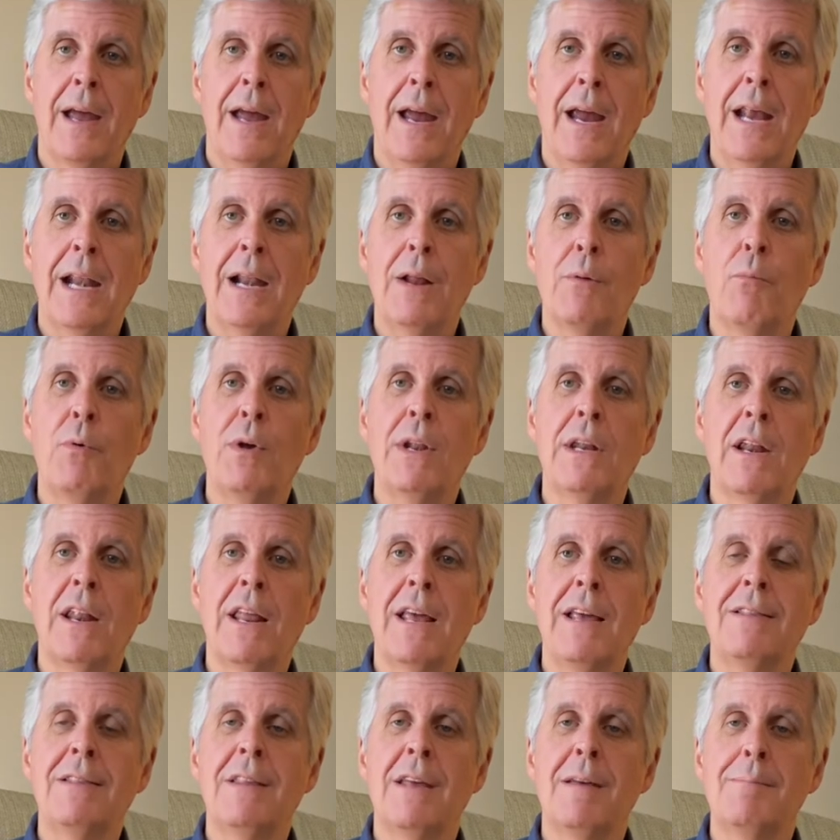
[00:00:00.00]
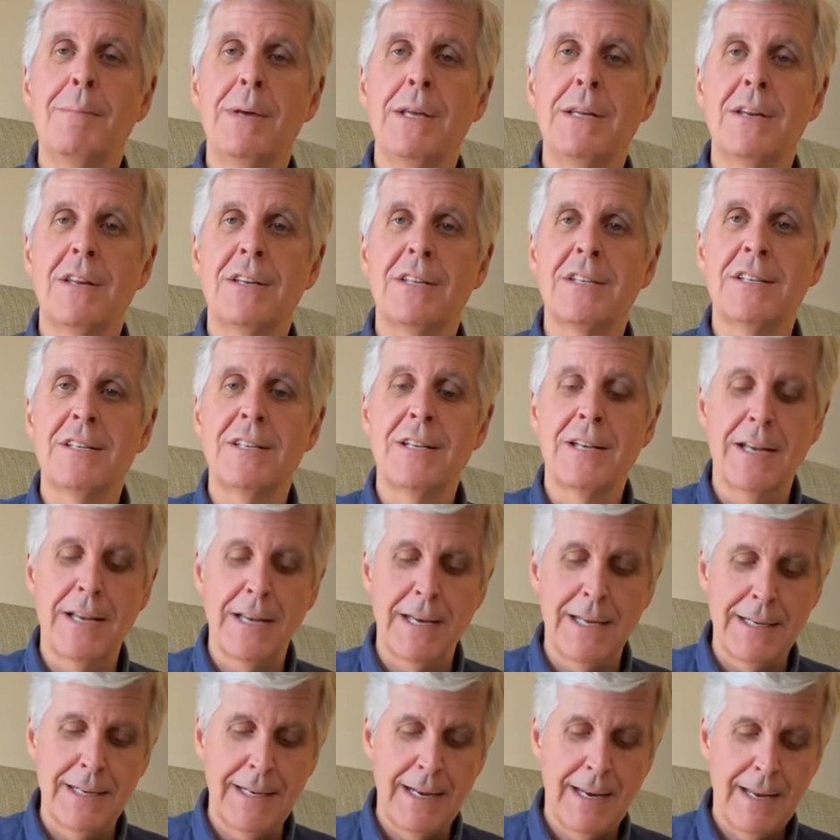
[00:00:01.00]
and it would lead them into
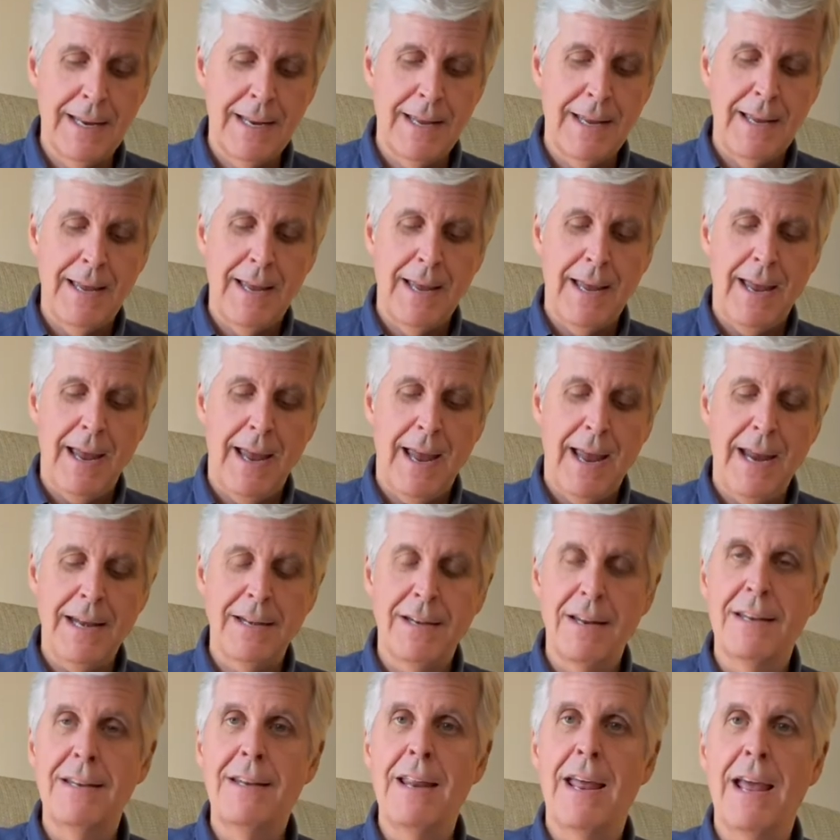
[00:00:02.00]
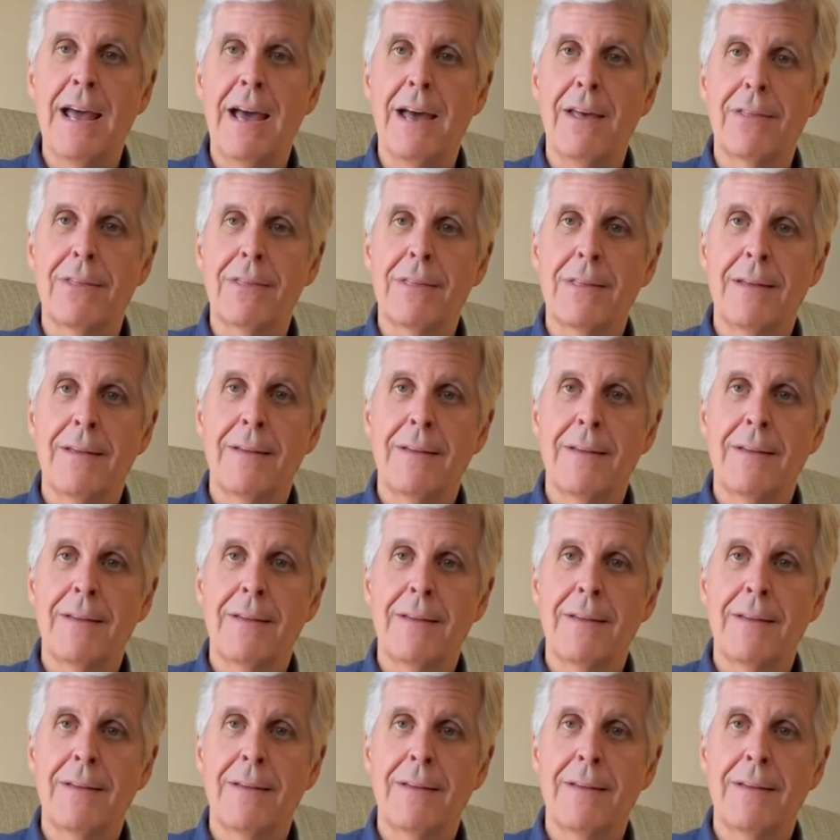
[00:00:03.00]
sin and to death.